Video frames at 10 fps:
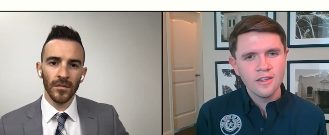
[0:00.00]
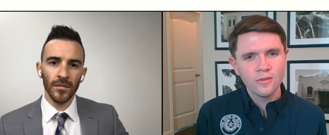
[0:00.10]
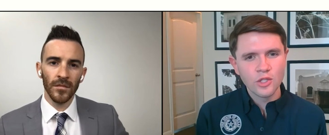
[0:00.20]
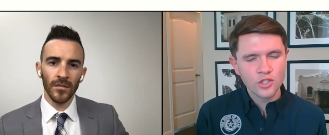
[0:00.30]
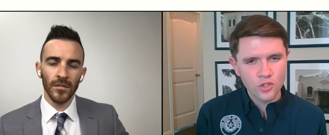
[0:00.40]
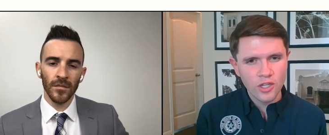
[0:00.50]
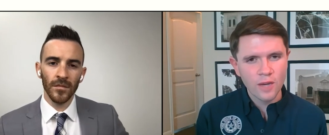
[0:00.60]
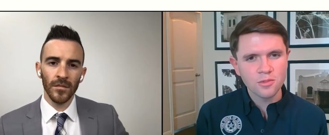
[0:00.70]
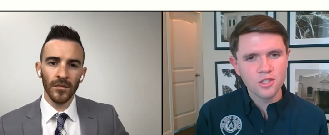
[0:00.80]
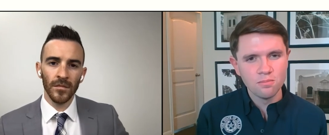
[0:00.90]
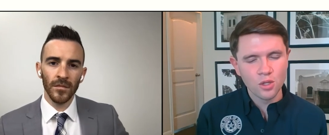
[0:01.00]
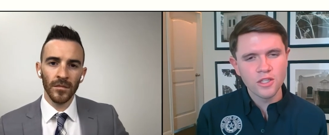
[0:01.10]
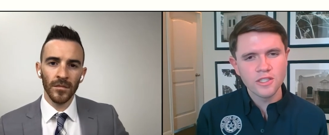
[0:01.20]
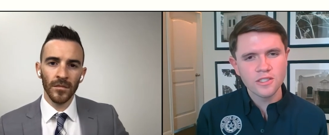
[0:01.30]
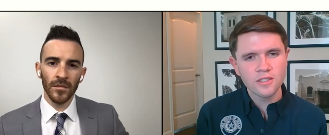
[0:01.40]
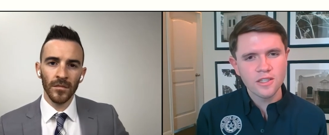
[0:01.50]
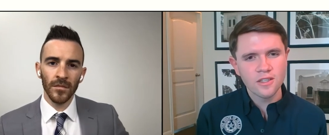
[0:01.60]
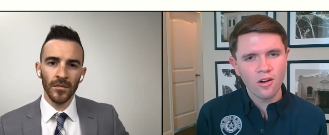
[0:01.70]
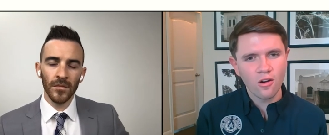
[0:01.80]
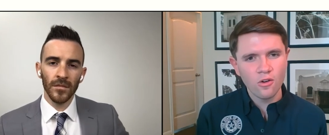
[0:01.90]
Speaker 1: We stood up to the bullies
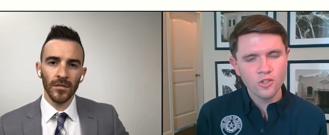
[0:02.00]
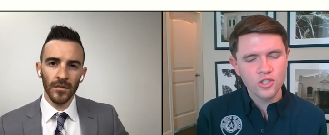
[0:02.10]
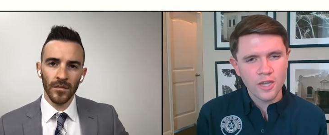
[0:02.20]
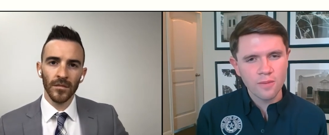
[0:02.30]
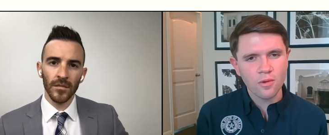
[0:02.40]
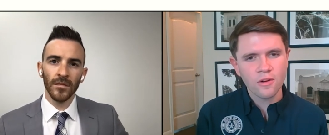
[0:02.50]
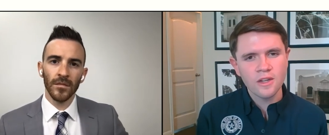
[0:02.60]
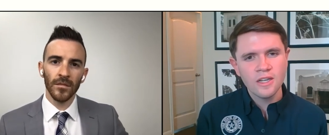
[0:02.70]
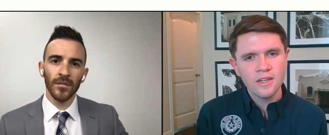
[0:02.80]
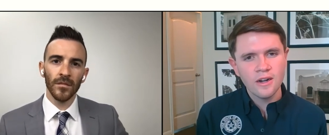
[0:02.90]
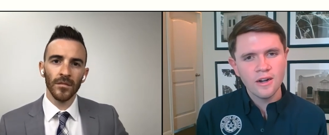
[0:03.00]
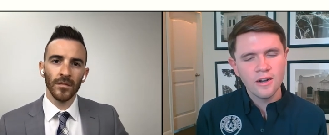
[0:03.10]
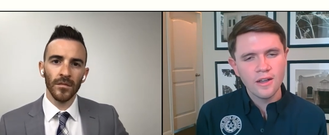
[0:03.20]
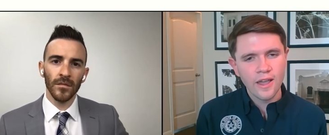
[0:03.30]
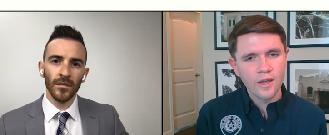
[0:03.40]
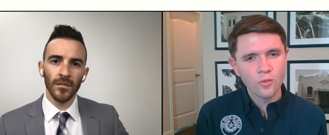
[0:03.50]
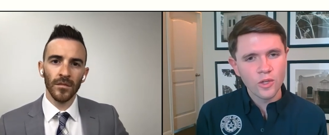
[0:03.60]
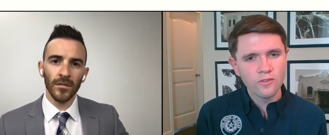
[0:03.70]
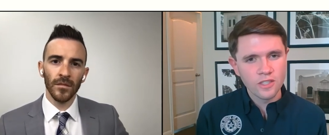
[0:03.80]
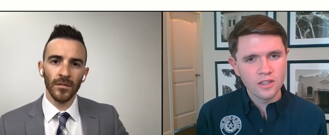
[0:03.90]
in our own chamber, uh, and
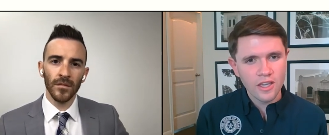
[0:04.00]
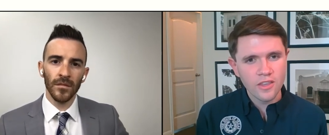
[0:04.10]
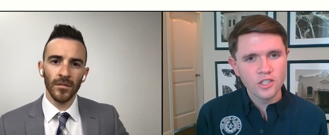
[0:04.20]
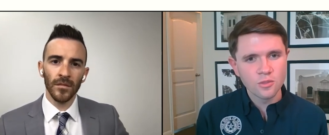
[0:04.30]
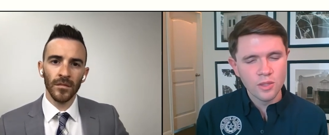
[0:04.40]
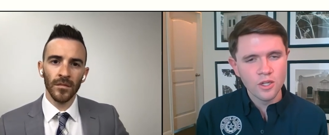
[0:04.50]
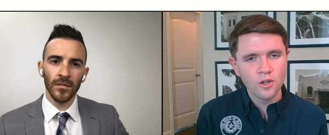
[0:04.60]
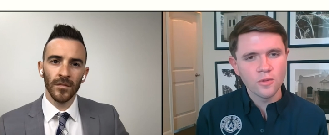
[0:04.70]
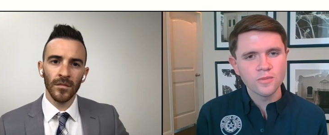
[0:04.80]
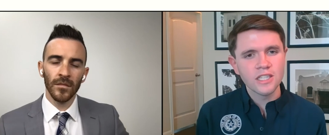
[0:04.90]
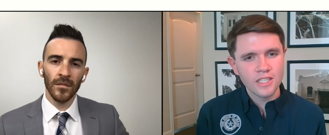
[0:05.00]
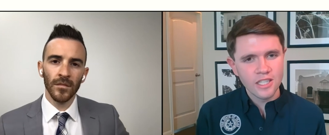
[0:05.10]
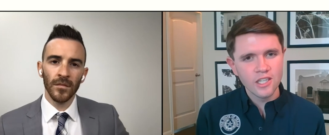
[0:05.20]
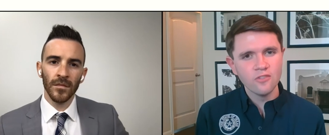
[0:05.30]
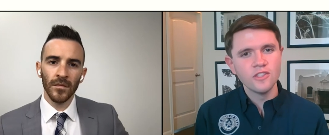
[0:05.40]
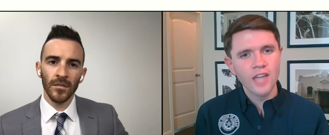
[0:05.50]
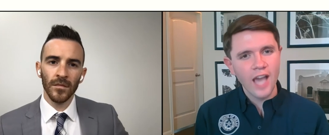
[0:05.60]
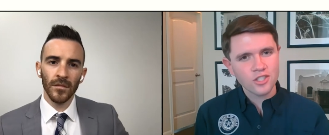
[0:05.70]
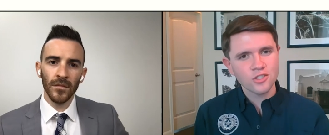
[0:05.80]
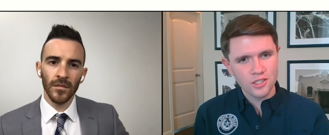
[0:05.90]
we've delayed this bill to give
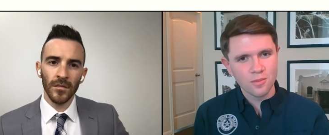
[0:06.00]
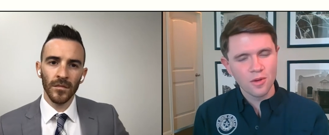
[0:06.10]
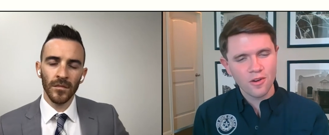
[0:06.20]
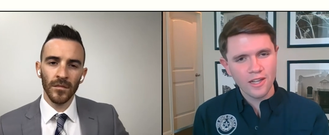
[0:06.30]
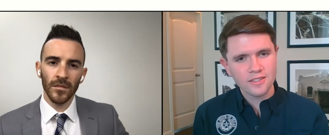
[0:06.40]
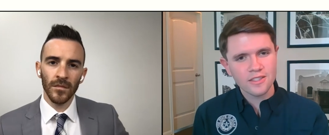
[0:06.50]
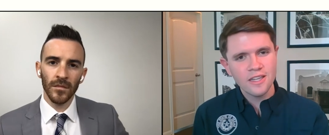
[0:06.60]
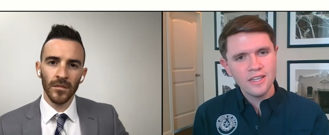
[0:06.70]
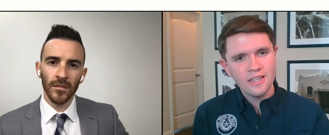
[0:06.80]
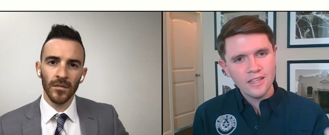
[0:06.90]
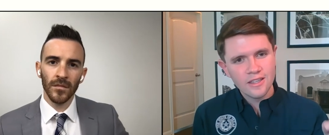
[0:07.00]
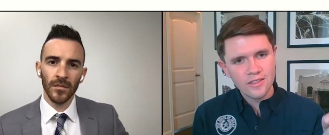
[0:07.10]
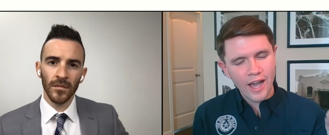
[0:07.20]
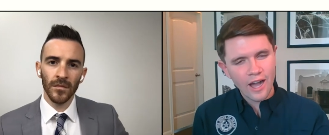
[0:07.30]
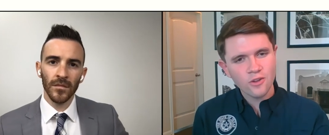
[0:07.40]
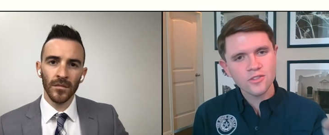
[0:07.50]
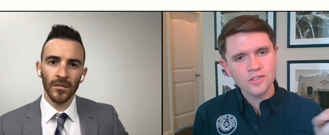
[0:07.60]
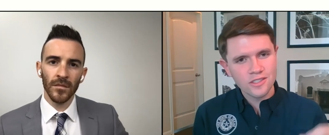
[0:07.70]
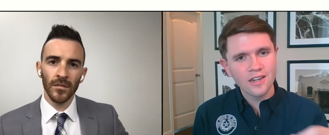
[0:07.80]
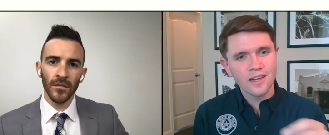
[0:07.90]
national Democrats in the House,
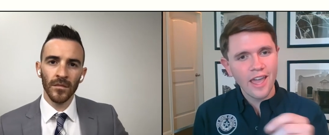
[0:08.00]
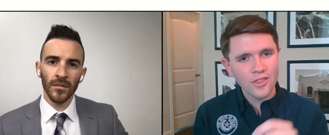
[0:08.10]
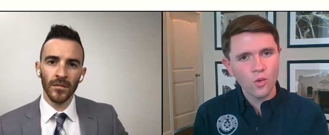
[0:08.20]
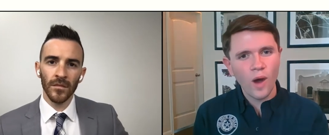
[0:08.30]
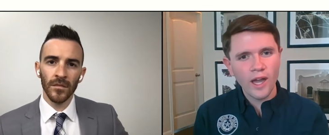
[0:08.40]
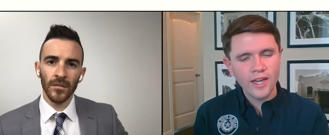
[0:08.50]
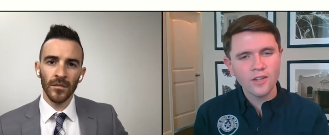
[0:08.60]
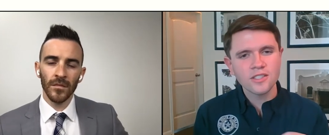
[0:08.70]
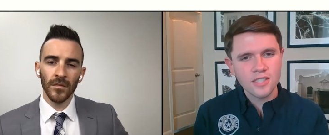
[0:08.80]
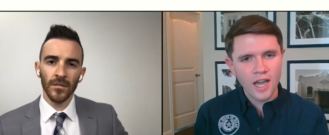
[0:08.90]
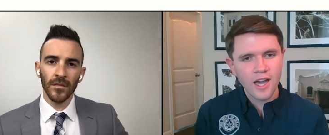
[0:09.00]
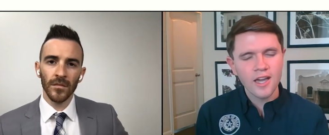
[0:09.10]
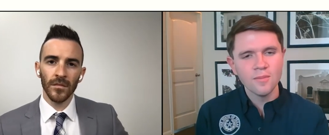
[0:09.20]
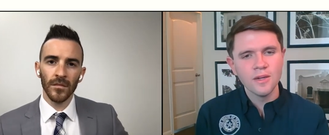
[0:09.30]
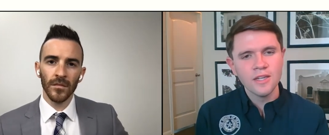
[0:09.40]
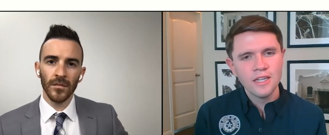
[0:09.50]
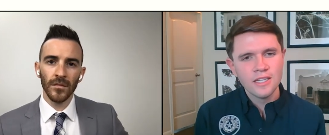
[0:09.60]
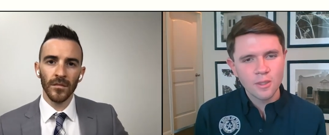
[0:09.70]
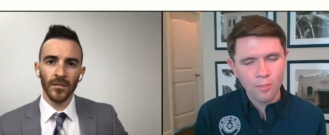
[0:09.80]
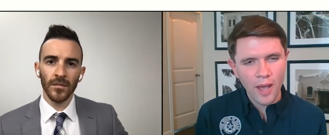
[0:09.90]
the Senate, and the White House time
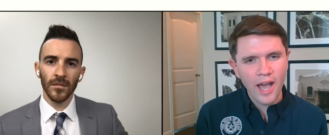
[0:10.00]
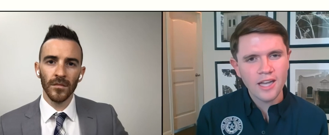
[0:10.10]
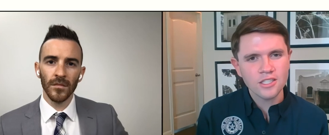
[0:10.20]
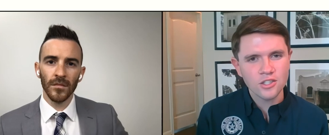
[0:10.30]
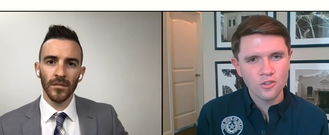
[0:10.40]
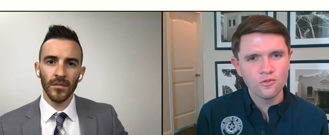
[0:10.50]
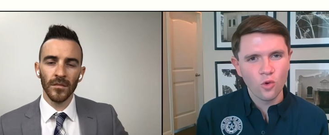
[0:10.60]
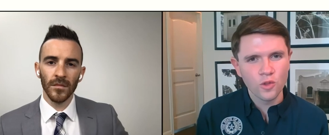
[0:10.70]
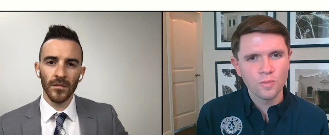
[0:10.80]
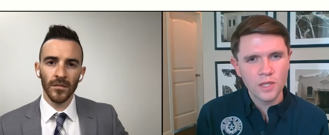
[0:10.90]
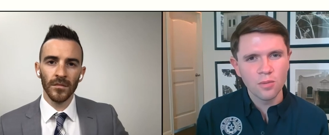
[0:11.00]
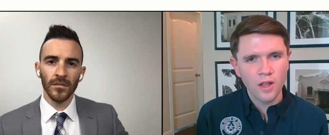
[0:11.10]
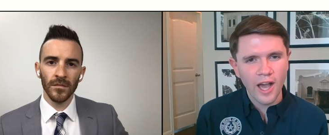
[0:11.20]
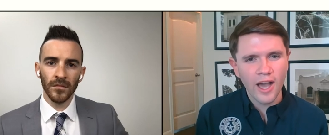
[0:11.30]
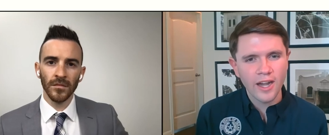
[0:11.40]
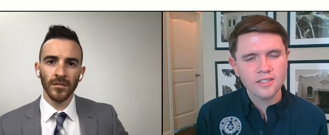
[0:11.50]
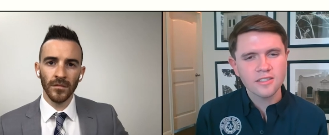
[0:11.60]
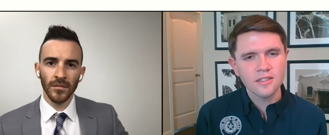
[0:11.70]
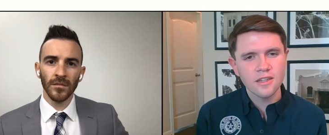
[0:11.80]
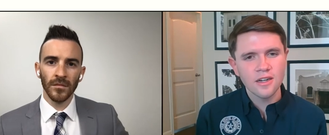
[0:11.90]
to pass the For the People
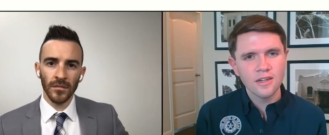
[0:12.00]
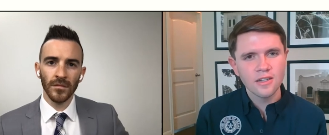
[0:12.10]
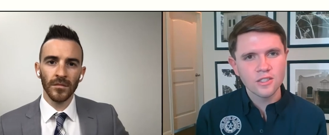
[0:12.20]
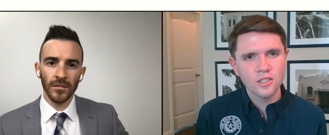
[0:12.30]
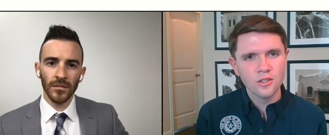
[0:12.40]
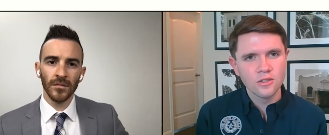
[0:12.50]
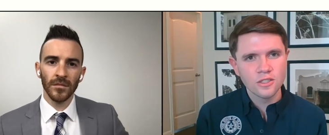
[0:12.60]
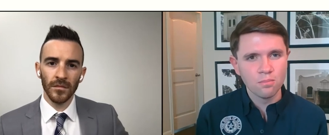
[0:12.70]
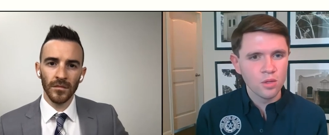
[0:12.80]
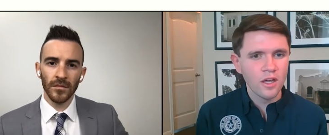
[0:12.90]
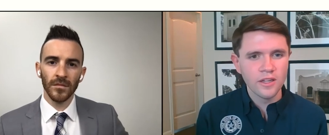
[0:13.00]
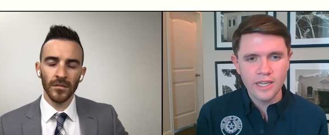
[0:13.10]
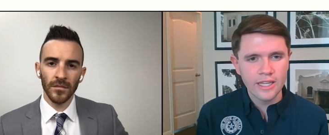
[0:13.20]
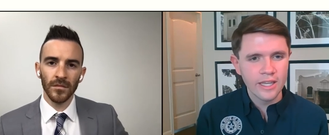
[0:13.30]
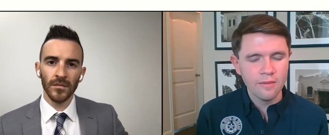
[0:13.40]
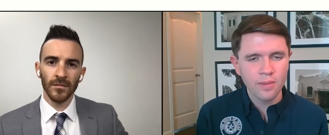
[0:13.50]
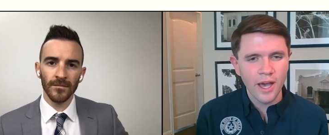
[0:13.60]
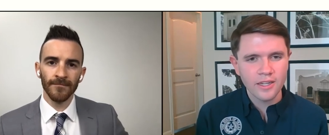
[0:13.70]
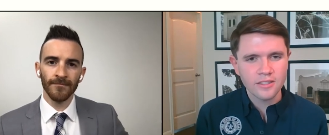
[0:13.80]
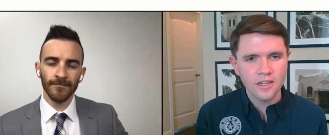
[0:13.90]
Act uh, to, to blunt any
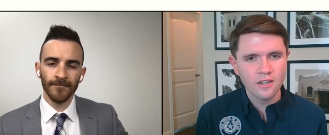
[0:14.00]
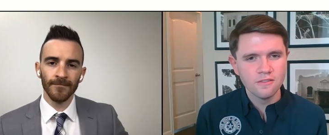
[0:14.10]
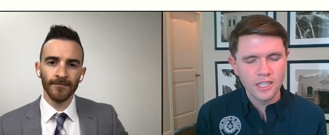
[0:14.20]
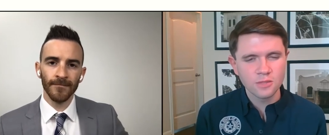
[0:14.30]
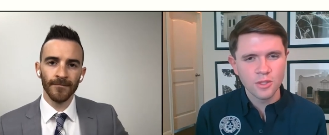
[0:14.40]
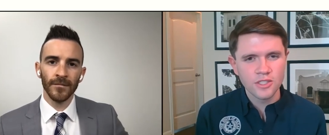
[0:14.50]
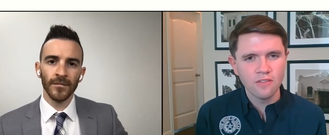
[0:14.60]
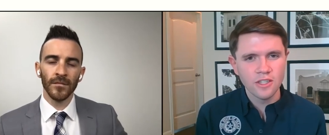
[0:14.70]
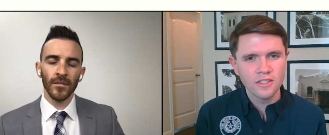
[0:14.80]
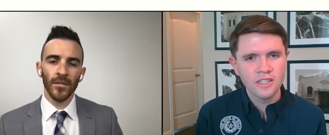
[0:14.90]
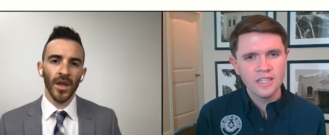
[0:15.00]
impact of SB 7.